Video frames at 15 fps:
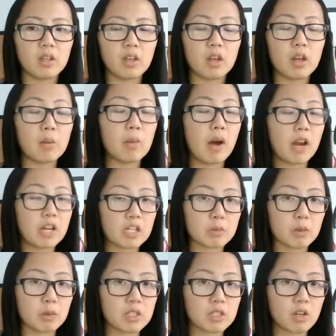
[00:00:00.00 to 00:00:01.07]
In my
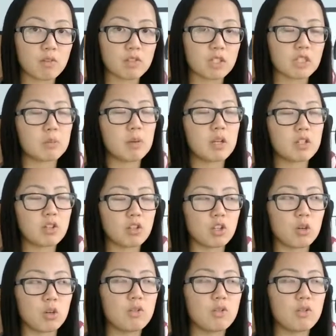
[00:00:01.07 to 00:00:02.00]
experience, obviously, it depends on you.